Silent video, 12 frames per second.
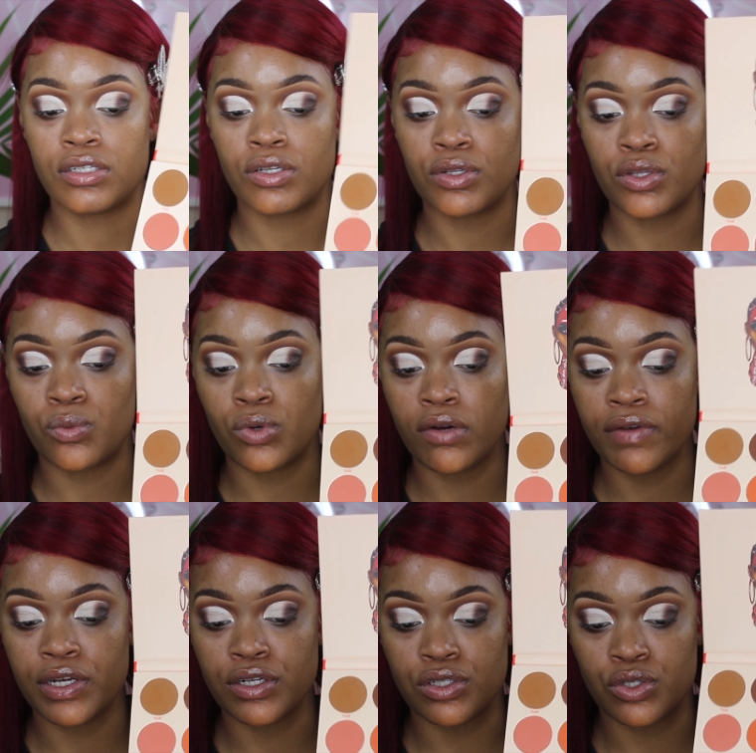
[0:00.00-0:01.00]
So in the
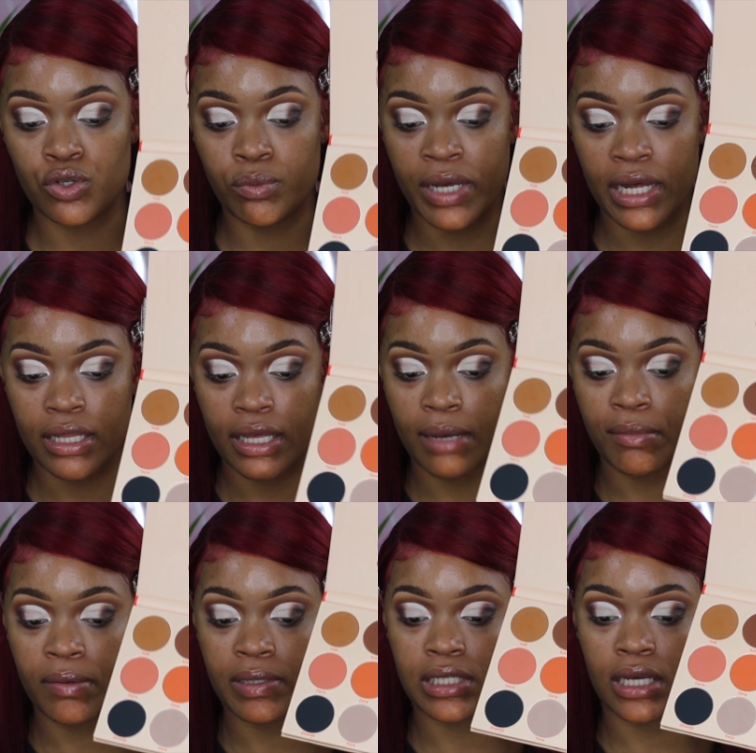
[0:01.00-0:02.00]
Warrior two palette, I'm
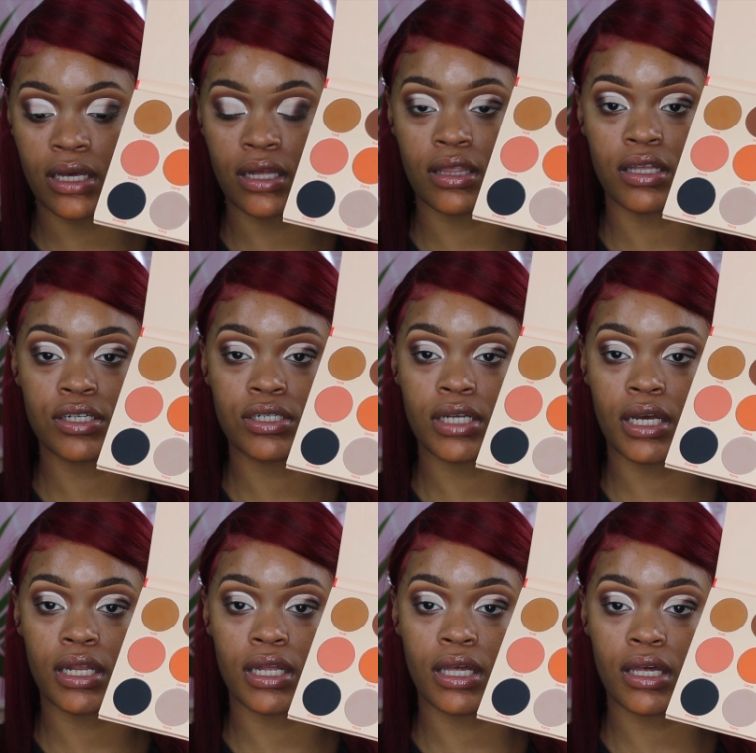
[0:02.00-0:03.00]
gonna be taking this
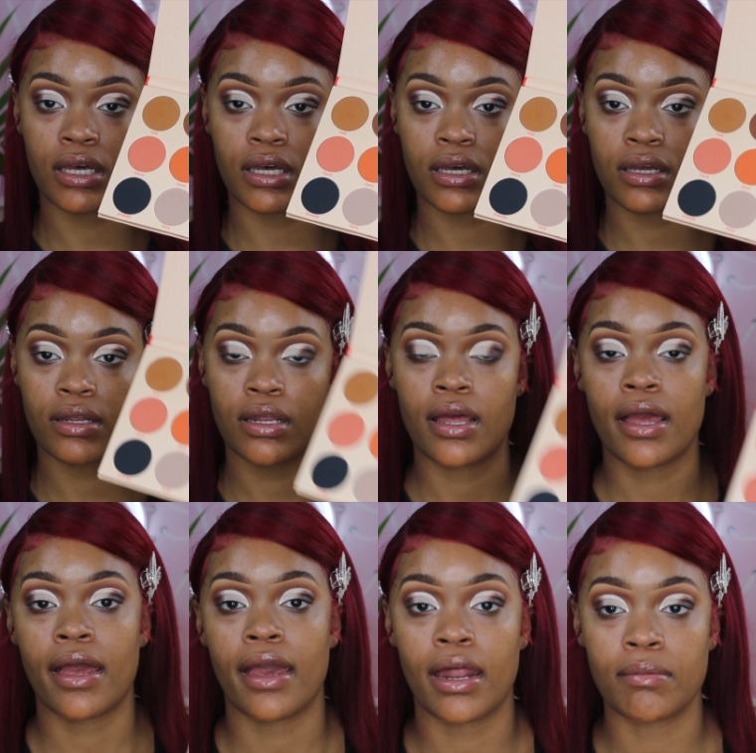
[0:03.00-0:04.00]
shade here.
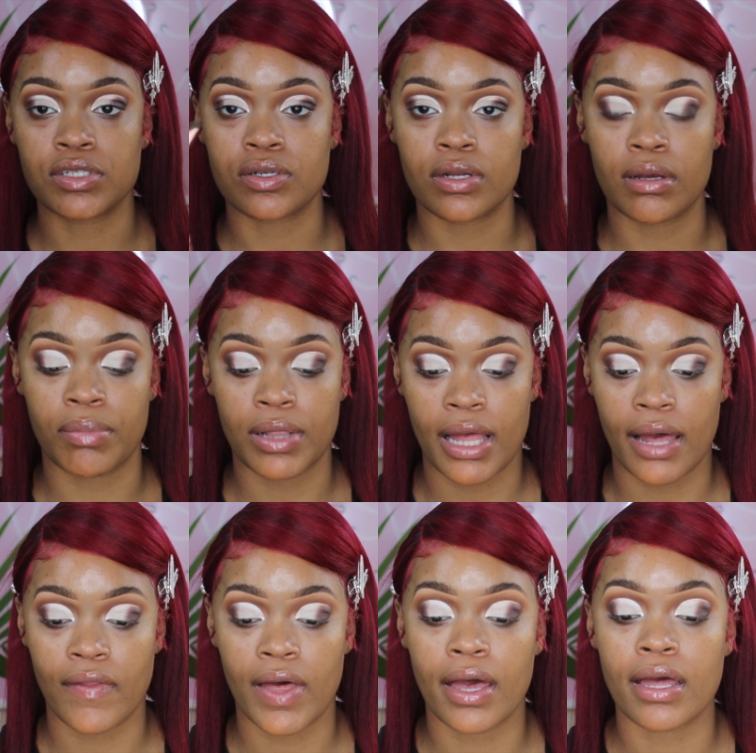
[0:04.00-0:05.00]
I'm just gonna apply
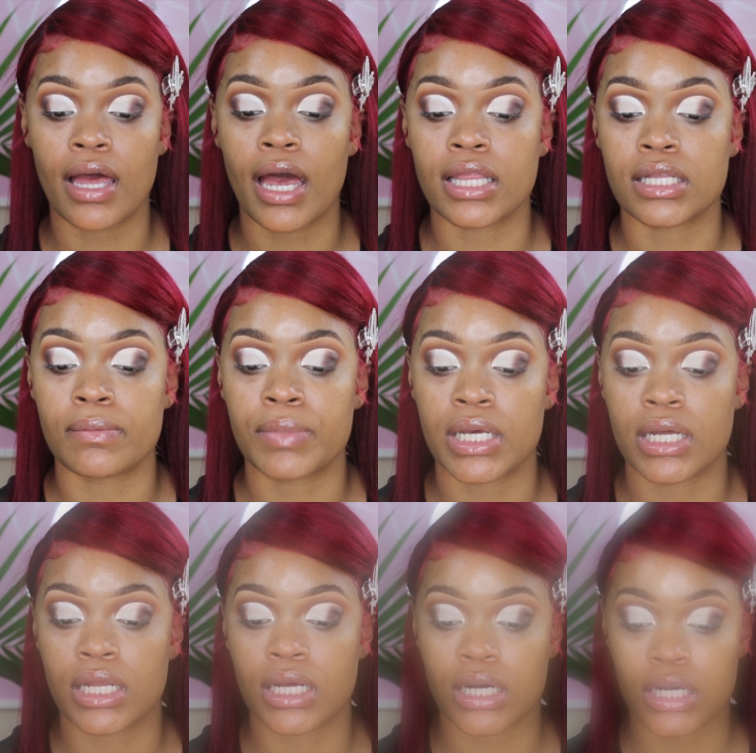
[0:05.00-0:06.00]
that at the
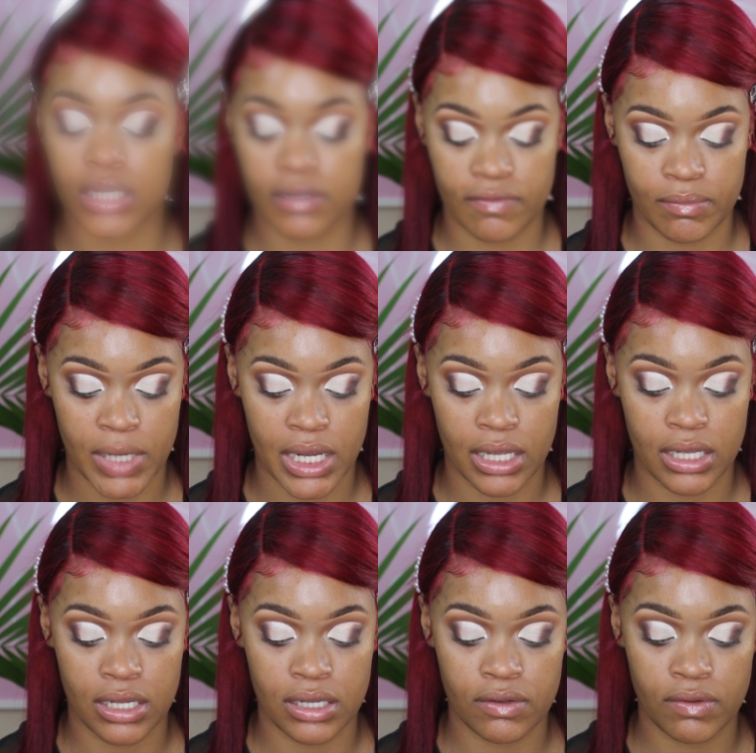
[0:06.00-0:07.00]
beginning of my
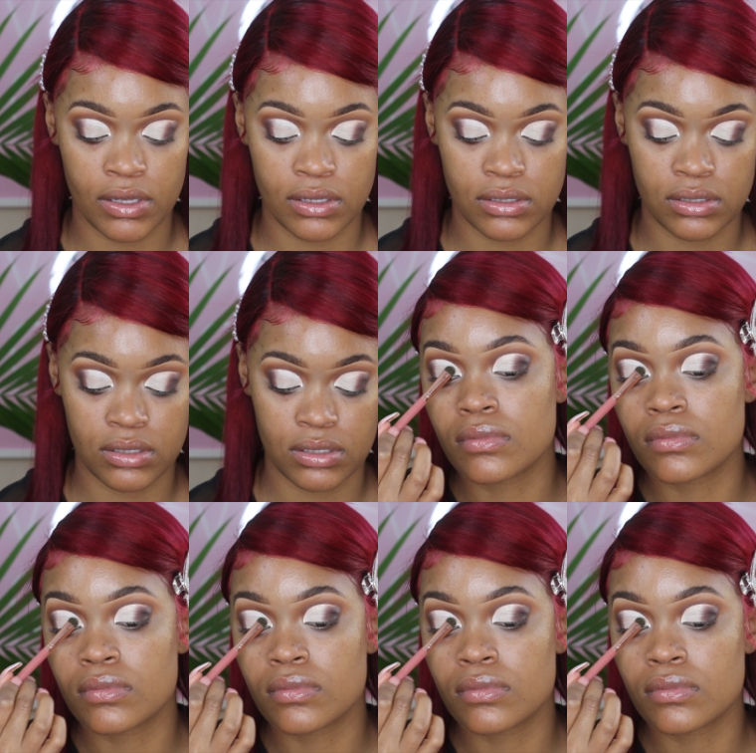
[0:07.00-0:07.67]
cut crease.